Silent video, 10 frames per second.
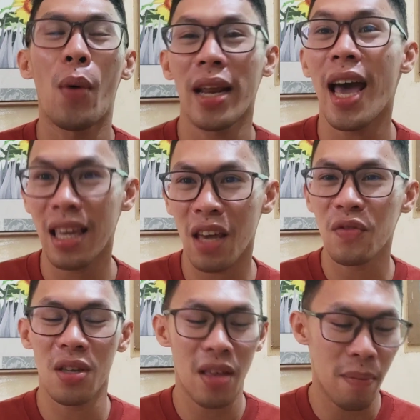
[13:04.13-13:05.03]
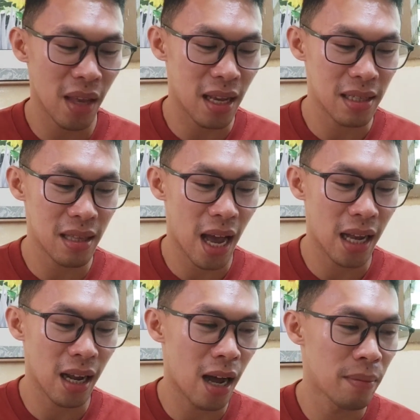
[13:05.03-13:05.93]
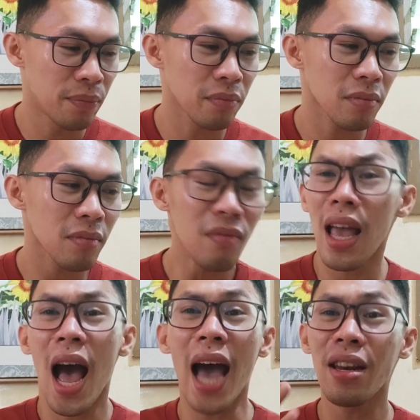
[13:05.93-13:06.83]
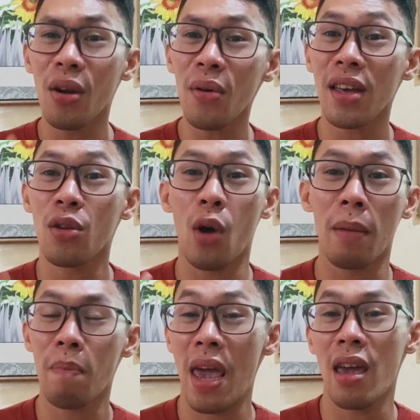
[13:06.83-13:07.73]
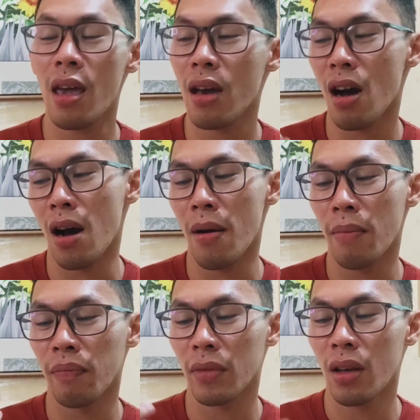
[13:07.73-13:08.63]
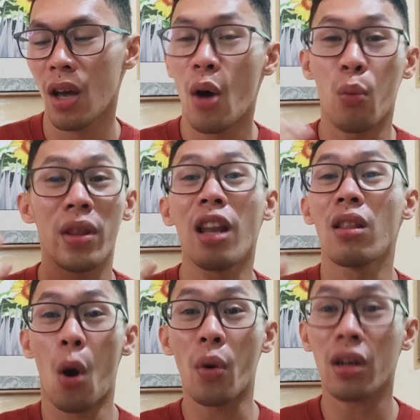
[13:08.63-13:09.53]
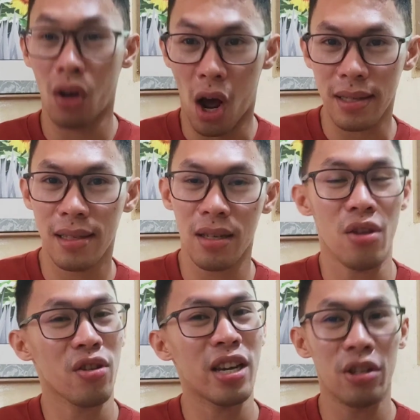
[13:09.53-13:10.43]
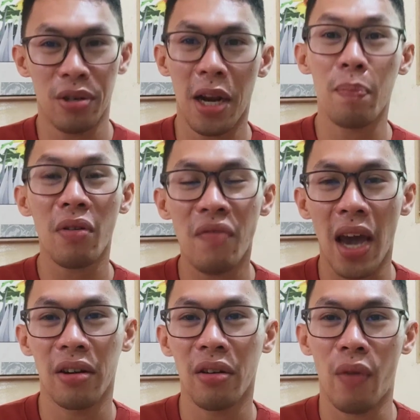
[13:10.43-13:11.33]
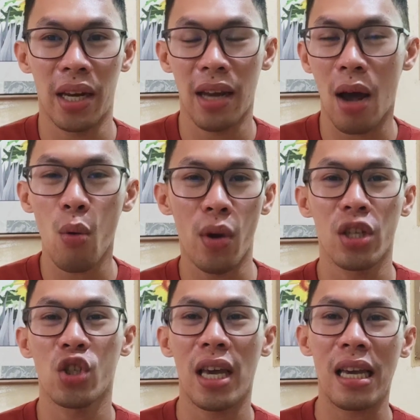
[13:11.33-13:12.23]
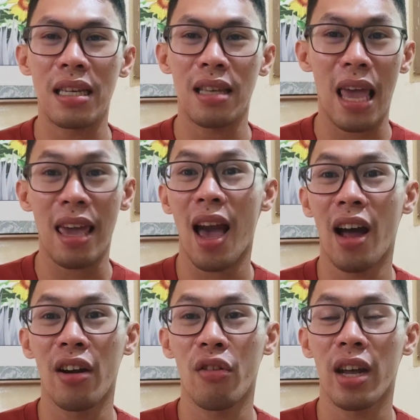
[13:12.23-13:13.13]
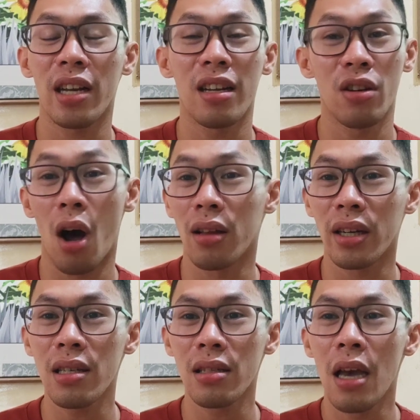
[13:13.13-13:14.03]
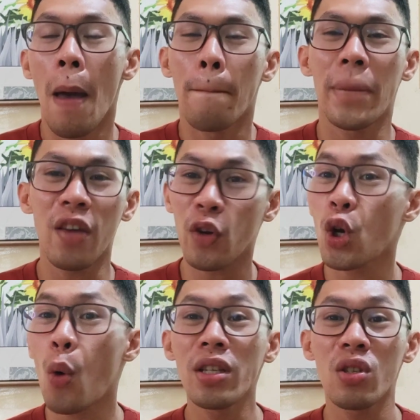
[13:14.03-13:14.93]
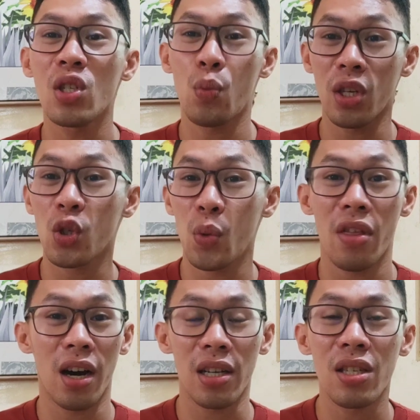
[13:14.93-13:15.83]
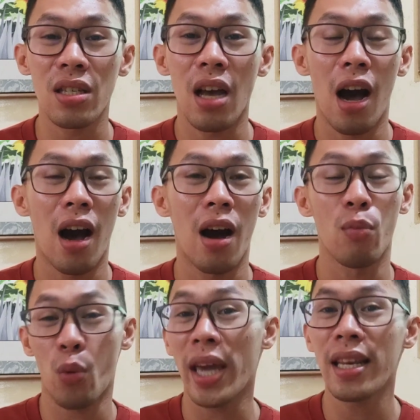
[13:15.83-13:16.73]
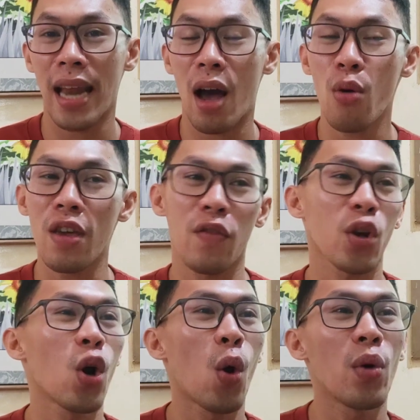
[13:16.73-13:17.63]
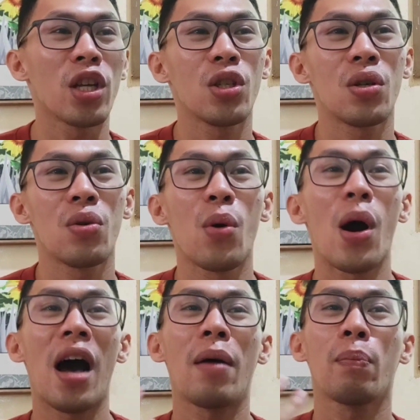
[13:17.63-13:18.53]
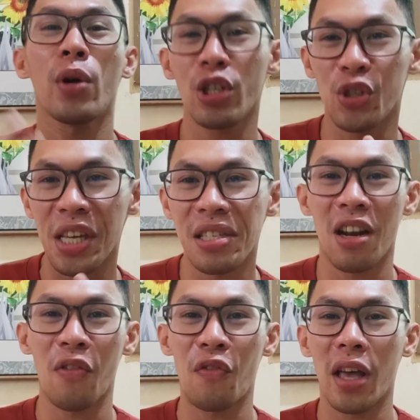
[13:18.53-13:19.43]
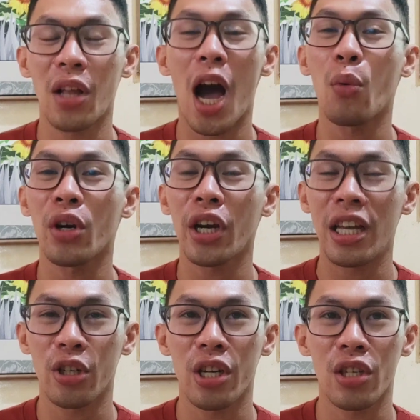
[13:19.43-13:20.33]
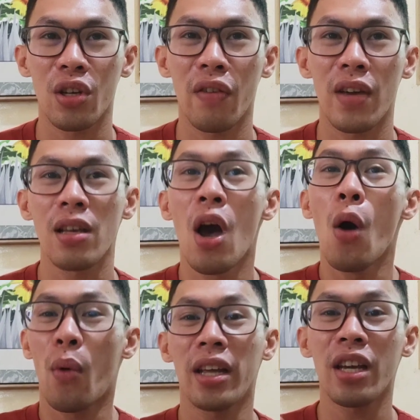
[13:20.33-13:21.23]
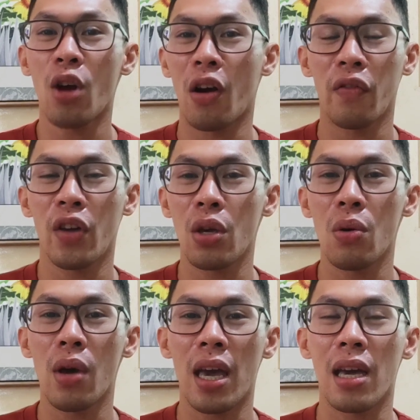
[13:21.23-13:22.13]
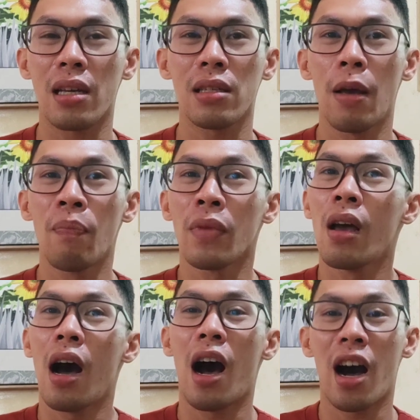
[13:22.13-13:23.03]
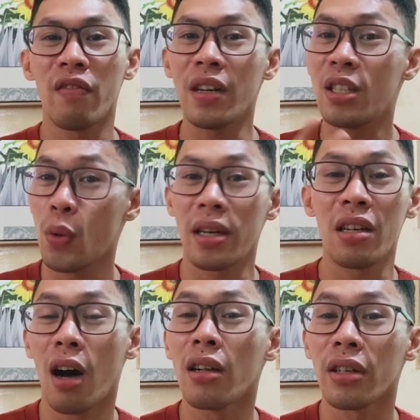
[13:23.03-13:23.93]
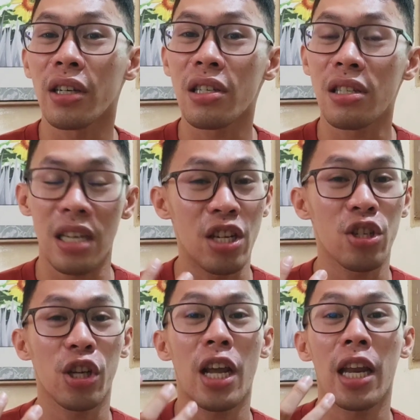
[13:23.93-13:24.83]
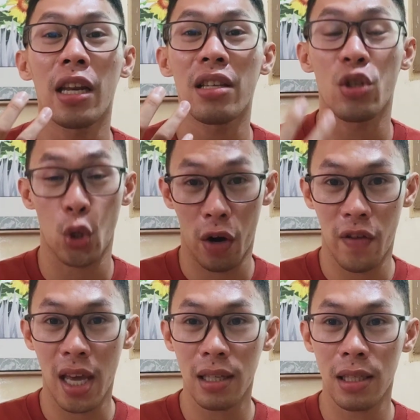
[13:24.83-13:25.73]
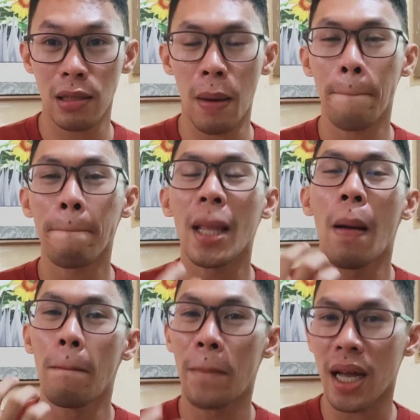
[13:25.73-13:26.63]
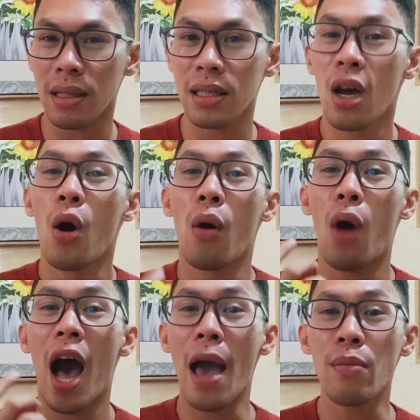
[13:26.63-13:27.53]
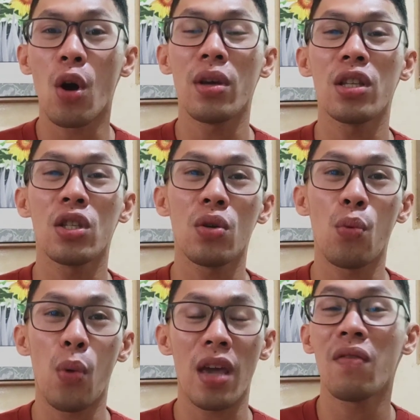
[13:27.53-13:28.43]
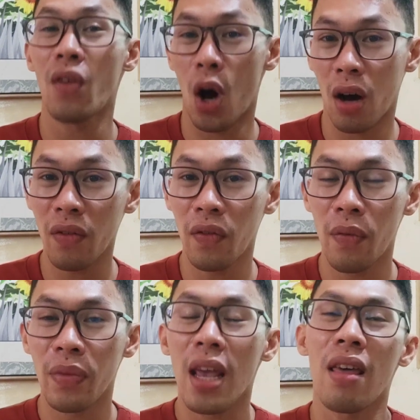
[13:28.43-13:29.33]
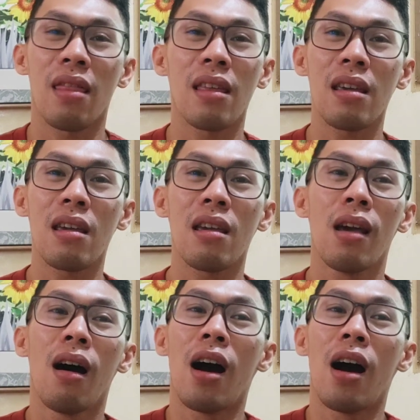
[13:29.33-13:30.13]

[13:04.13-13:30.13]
what I give to them is that I know that you are paying with the lower cost on your internet provider right now, which is $100. But if you're going to switch with us right now, if you're going to purchase and avail our internet service, what I can offer you is $120 internet service, but I'm going to waive off the